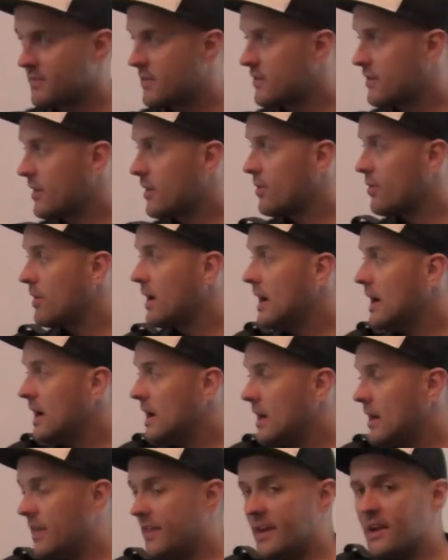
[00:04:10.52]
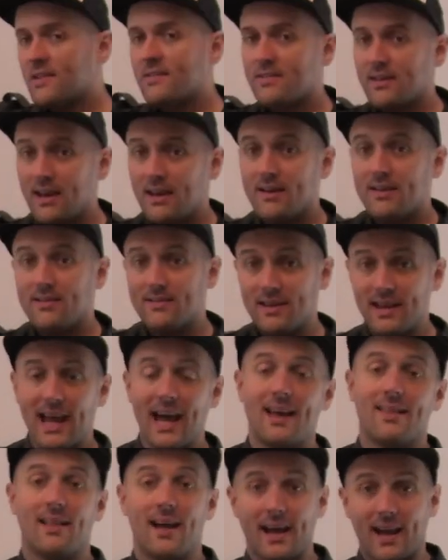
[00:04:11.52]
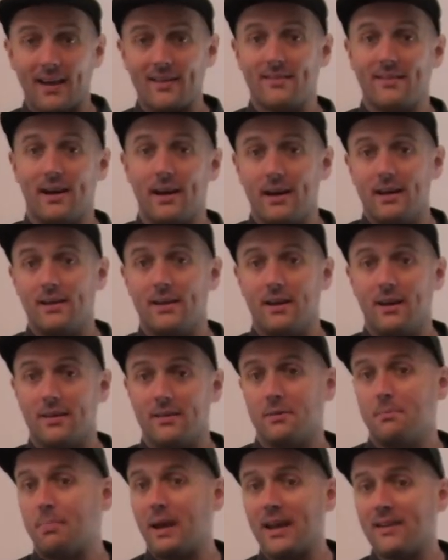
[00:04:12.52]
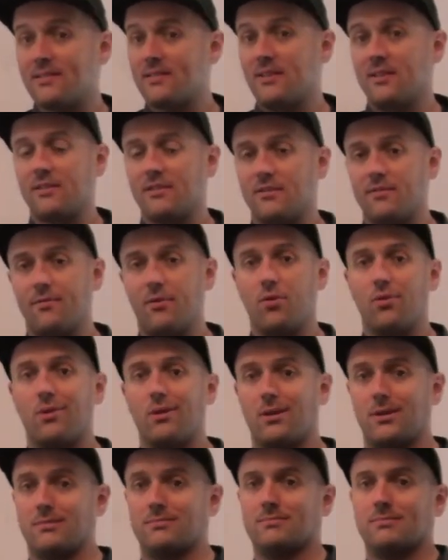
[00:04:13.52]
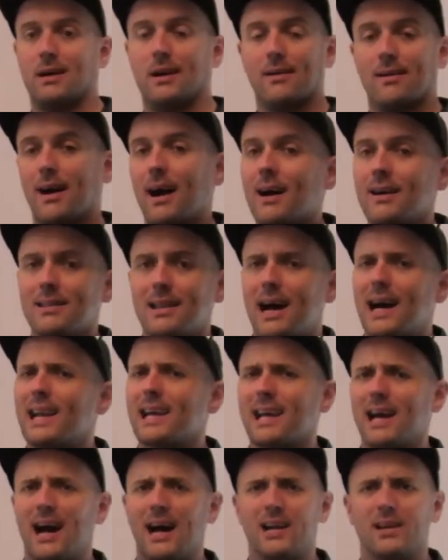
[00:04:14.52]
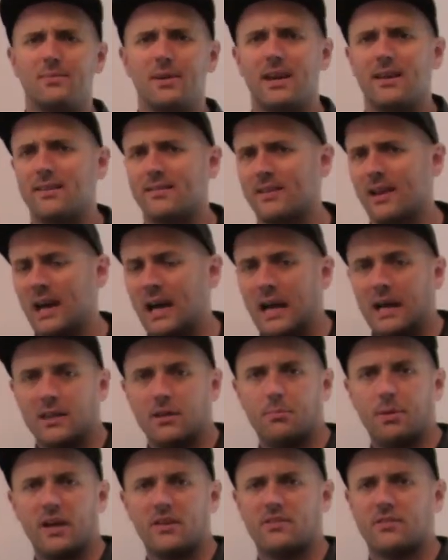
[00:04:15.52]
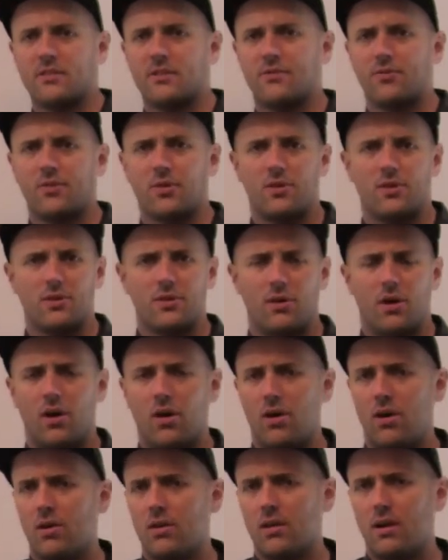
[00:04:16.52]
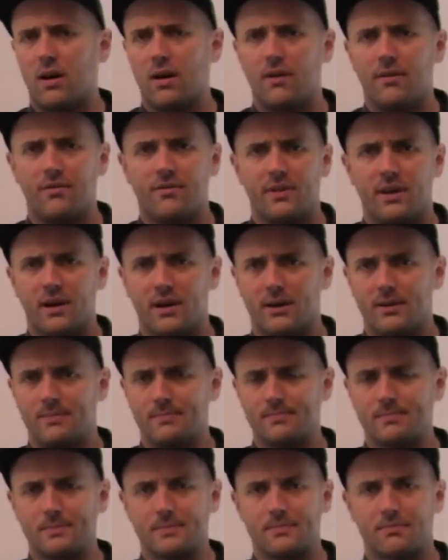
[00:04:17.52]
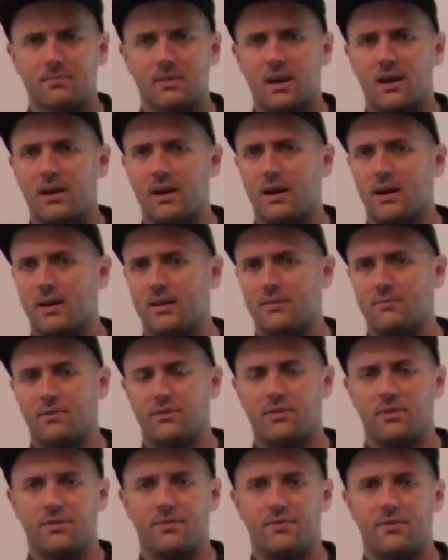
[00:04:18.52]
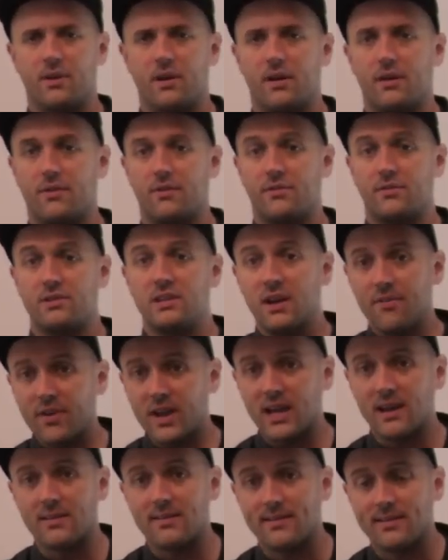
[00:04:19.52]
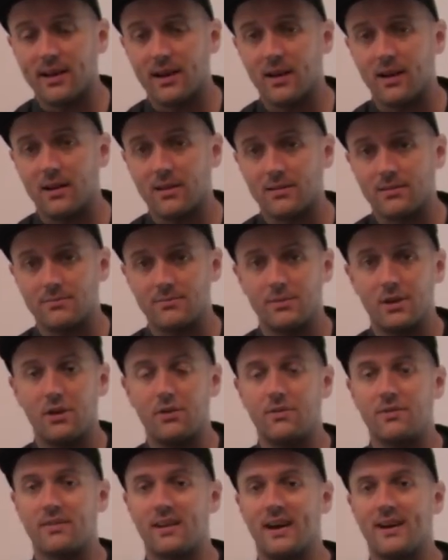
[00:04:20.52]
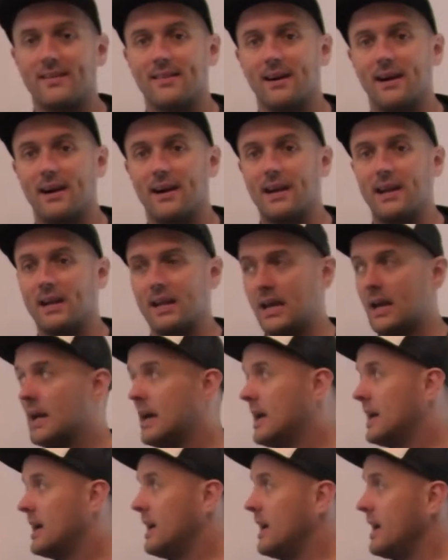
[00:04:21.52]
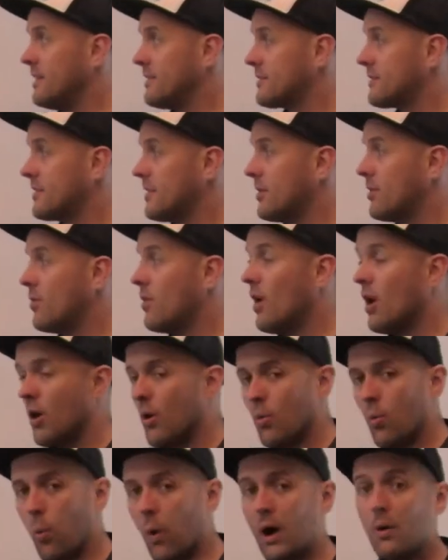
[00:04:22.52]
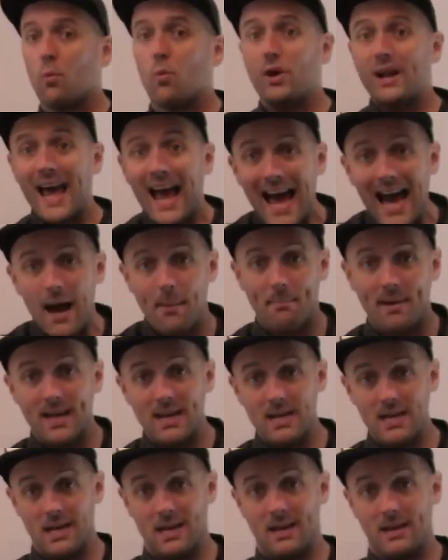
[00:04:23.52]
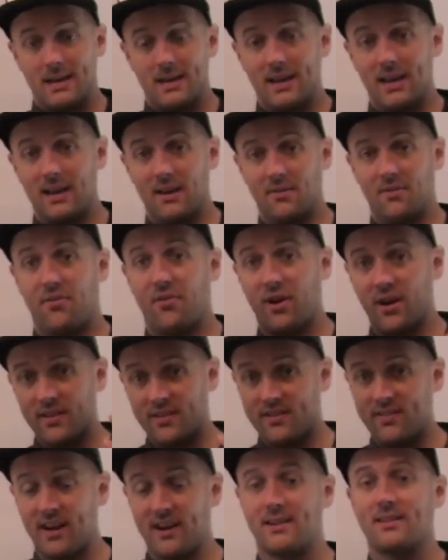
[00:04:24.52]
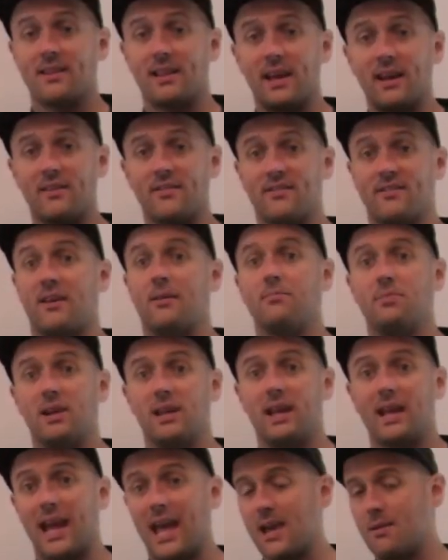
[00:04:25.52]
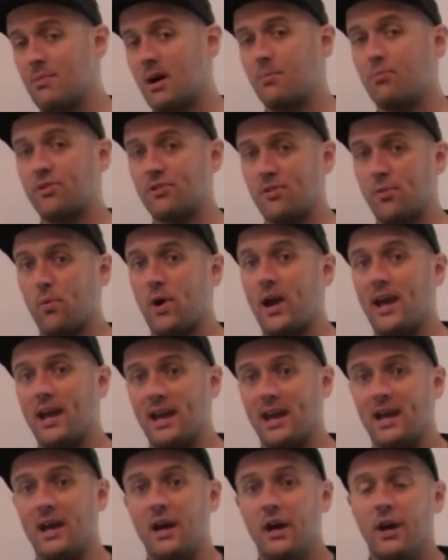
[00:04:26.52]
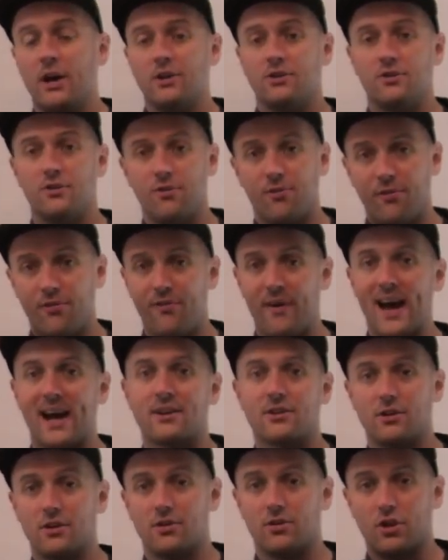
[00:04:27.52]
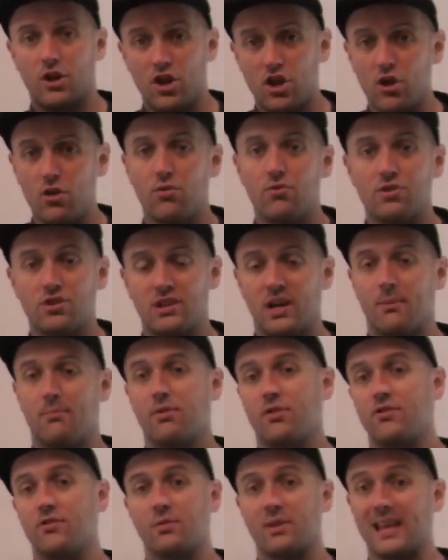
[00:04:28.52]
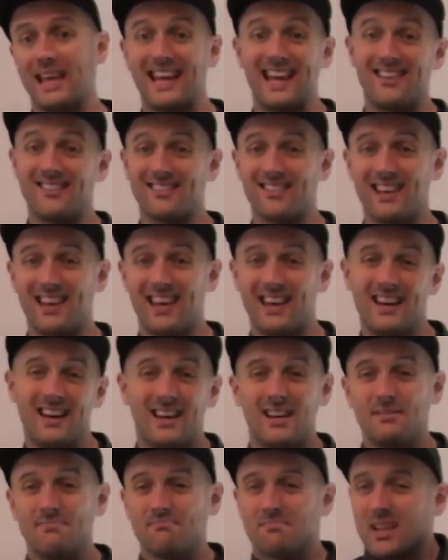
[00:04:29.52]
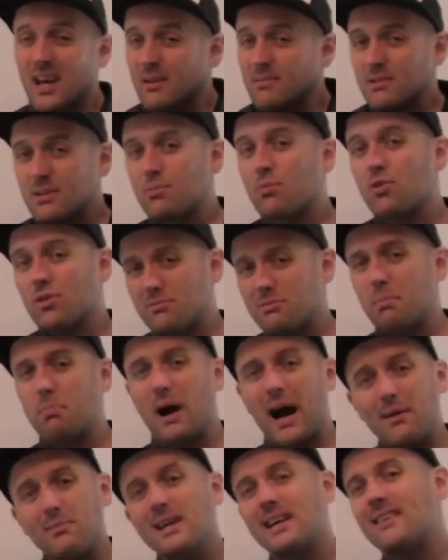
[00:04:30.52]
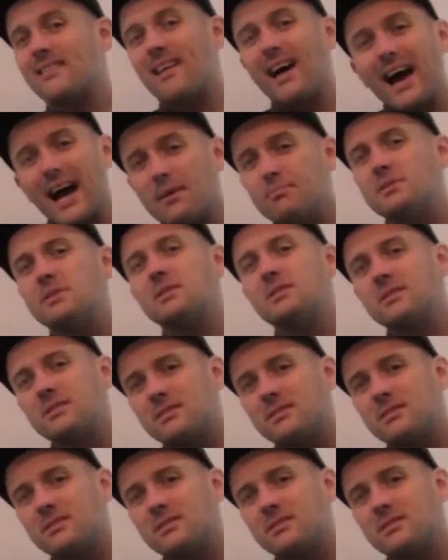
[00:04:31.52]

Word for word: So this is, again, like I said, the basis for our online economies, the basis for all of the uh, sort of uh, certificates that are used online. And so, what would happen if suddenly somebody came up with a way to factor huge numbers really easily? The world would probably collapse.